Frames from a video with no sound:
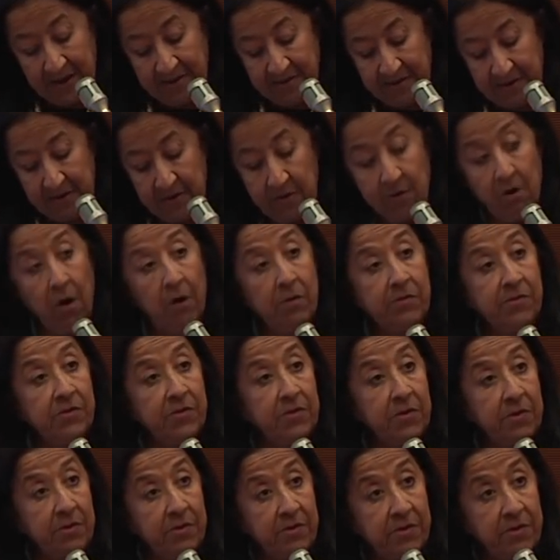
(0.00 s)
in
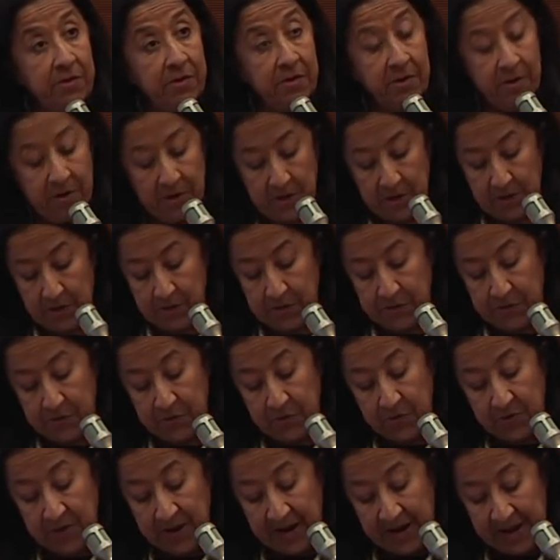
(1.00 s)
concert,
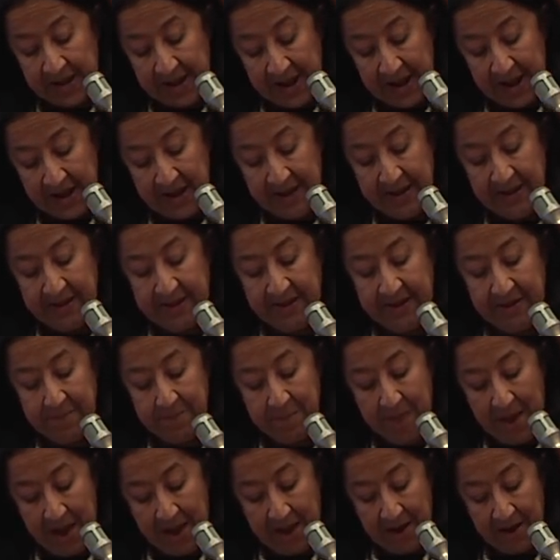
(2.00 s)
to create
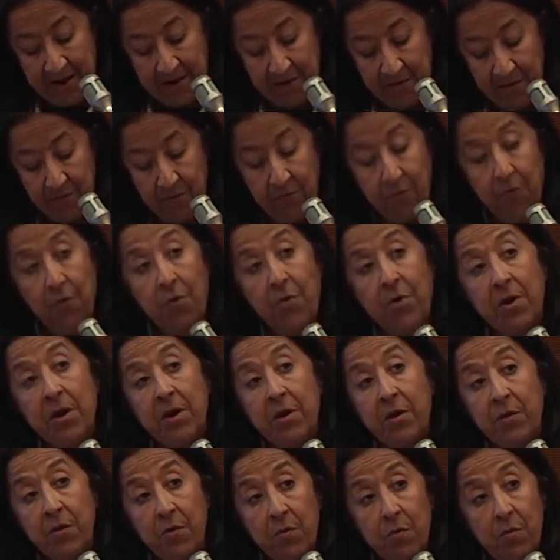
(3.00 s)
demand for a
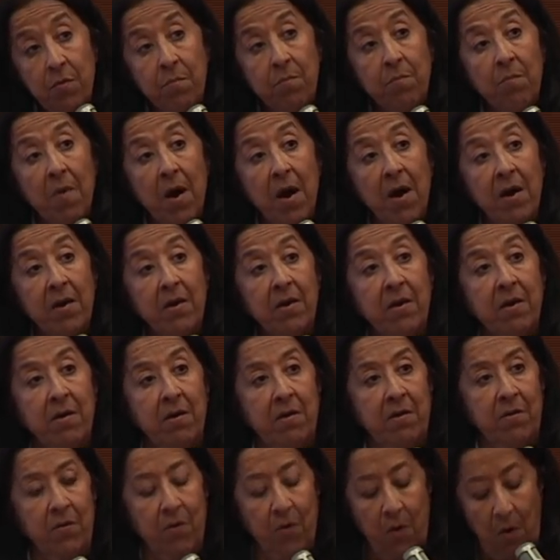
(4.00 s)
new
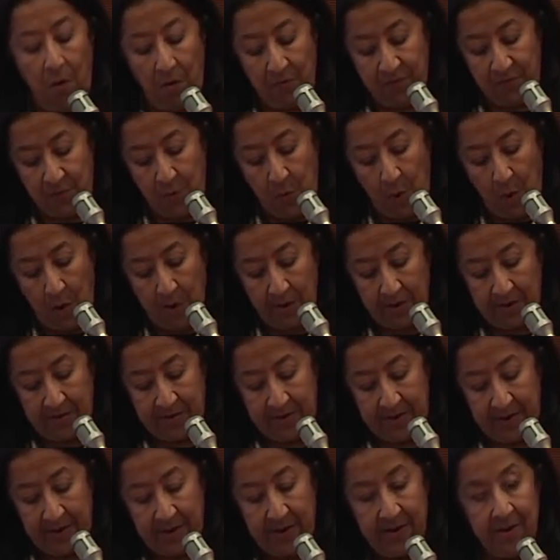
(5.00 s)
mark of
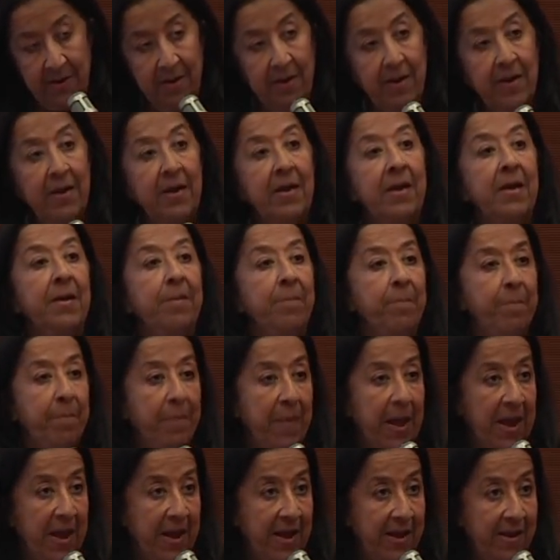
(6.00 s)
quality
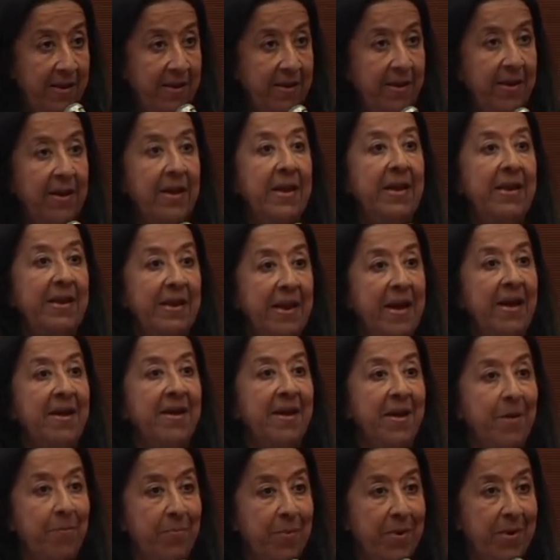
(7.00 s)
made in
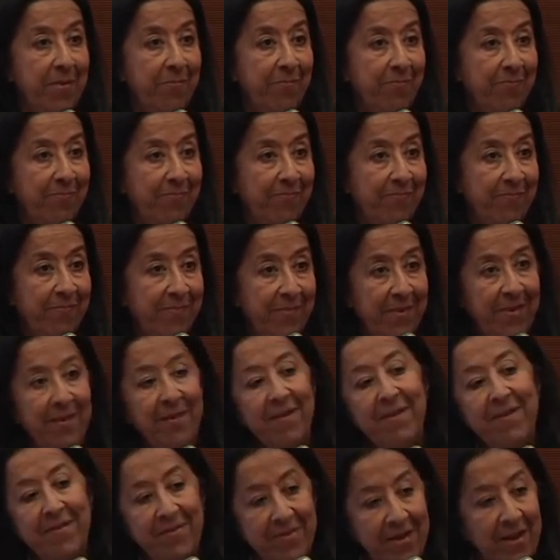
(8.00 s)
Arabia.
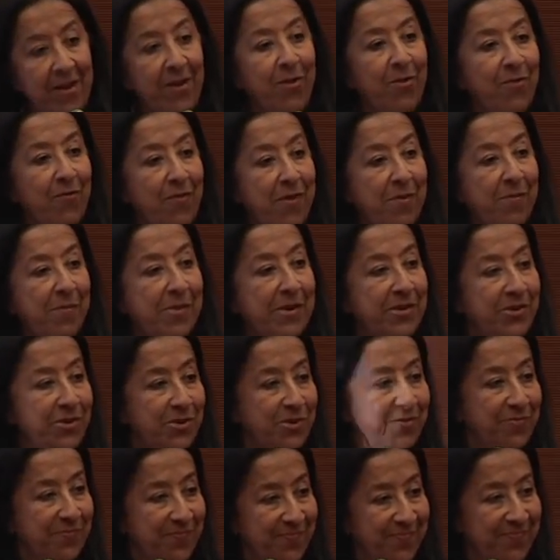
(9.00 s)
Thank you very
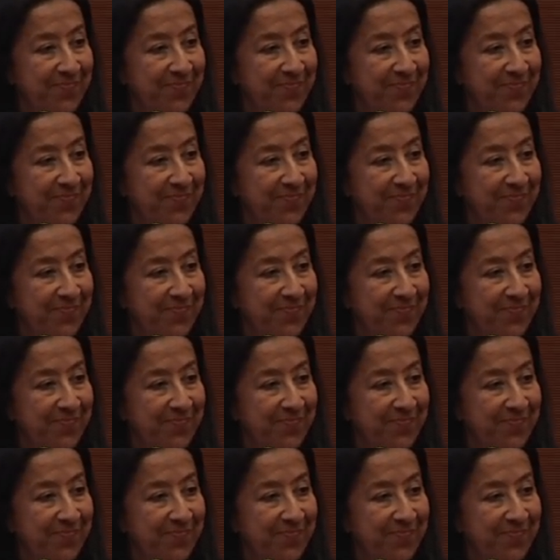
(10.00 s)
much.